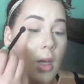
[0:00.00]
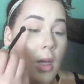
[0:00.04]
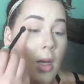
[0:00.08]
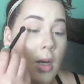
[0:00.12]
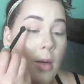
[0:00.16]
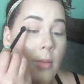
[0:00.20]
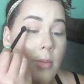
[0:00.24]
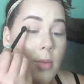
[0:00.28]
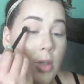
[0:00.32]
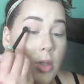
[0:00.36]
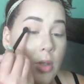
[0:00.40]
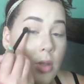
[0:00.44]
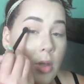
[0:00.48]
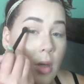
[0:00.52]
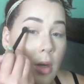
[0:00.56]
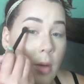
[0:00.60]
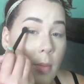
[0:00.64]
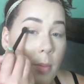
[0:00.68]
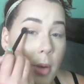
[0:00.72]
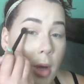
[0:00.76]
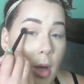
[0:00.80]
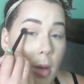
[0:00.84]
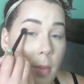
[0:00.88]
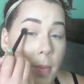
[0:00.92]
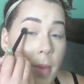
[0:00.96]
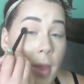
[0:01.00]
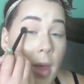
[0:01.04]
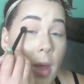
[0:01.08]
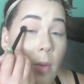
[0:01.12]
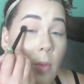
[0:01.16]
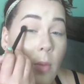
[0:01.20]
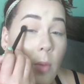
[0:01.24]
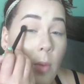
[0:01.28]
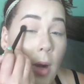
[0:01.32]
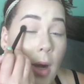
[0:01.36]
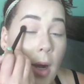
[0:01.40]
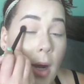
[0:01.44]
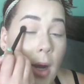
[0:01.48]
I'm just going to pop that
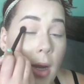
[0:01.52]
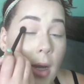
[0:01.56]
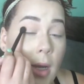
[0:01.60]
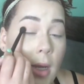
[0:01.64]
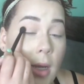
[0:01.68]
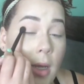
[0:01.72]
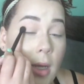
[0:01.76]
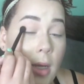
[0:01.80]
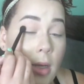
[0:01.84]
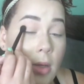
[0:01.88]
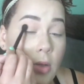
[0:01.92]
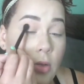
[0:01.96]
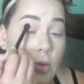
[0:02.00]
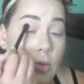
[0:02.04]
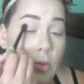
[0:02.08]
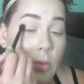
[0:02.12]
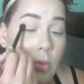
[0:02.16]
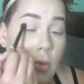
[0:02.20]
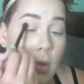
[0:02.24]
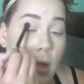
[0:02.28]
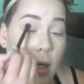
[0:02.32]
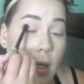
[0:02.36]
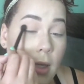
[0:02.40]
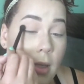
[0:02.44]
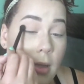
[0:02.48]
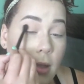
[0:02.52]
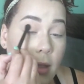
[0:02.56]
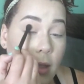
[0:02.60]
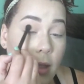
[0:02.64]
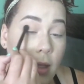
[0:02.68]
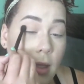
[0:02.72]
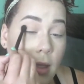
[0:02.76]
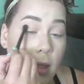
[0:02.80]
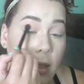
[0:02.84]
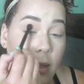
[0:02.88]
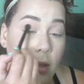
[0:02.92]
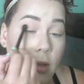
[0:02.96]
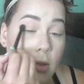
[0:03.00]
right
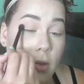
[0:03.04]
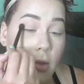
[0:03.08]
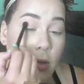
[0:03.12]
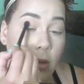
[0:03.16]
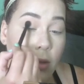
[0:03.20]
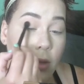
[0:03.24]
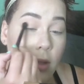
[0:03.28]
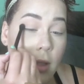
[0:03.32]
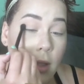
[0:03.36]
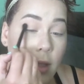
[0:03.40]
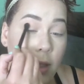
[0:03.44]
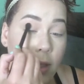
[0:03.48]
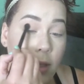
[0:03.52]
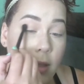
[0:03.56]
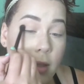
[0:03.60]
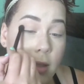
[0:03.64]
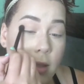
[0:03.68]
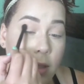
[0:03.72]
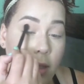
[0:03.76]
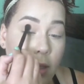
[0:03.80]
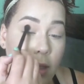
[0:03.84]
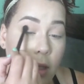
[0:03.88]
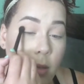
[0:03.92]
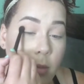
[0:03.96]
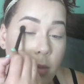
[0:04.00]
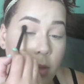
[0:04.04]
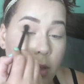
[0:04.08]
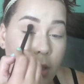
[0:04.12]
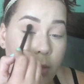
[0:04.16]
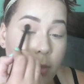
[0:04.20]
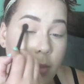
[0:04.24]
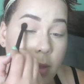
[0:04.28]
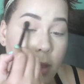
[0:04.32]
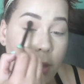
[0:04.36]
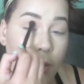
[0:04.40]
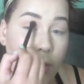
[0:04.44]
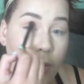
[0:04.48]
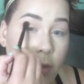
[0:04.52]
directly in the crease. And I'm just
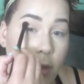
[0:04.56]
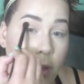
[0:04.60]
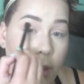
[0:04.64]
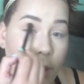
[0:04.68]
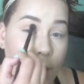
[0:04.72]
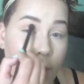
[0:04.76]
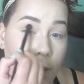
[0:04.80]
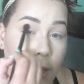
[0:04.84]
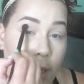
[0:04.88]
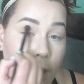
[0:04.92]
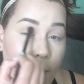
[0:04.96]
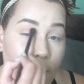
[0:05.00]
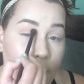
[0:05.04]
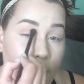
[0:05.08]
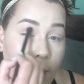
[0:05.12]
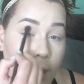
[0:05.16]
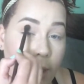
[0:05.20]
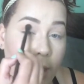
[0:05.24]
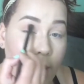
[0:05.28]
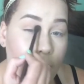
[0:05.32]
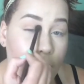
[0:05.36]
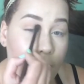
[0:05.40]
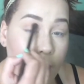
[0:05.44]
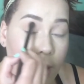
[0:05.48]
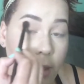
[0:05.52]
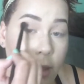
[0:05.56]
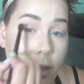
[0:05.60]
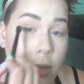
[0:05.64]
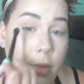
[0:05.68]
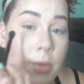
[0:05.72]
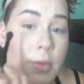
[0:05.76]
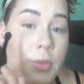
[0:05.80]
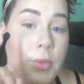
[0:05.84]
being really light-handed.